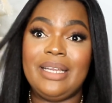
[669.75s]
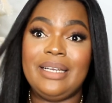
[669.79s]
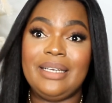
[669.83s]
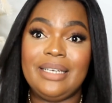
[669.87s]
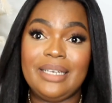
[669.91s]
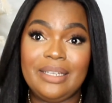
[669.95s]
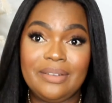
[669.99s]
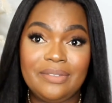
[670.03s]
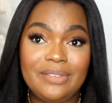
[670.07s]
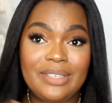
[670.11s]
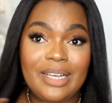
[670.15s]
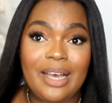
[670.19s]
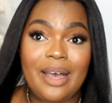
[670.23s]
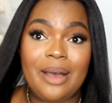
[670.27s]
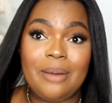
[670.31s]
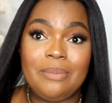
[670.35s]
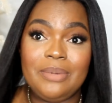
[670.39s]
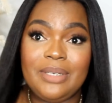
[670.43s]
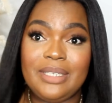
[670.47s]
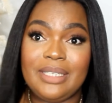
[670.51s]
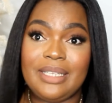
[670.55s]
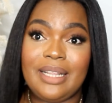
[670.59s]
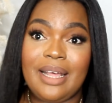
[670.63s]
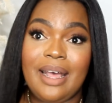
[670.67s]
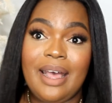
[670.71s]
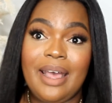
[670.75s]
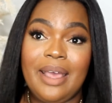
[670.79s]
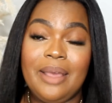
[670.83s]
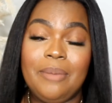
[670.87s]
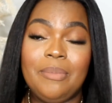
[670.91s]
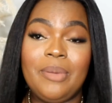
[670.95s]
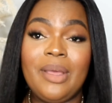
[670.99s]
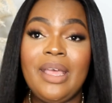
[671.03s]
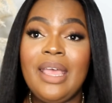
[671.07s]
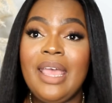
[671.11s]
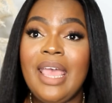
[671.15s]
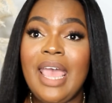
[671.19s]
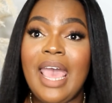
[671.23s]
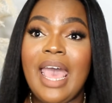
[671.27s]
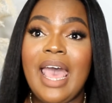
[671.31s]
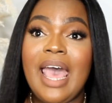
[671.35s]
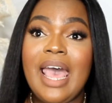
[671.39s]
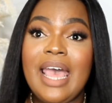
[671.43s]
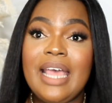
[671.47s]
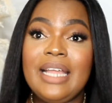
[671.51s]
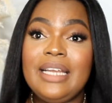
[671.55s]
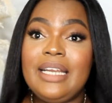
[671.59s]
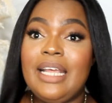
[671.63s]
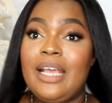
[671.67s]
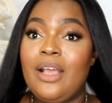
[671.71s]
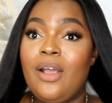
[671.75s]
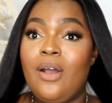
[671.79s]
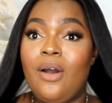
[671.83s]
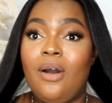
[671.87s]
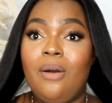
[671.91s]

It lived up to the hype, and it